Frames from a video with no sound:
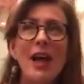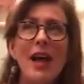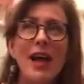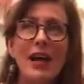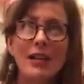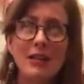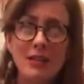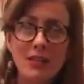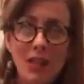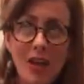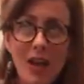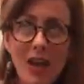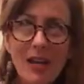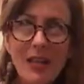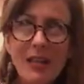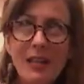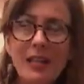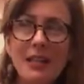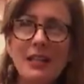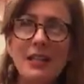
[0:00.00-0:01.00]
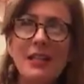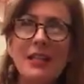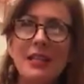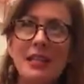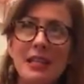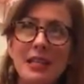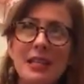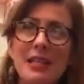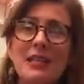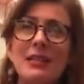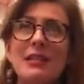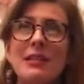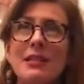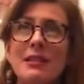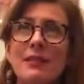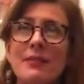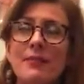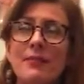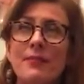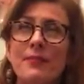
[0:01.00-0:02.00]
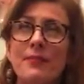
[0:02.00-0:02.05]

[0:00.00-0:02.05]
Anxiety is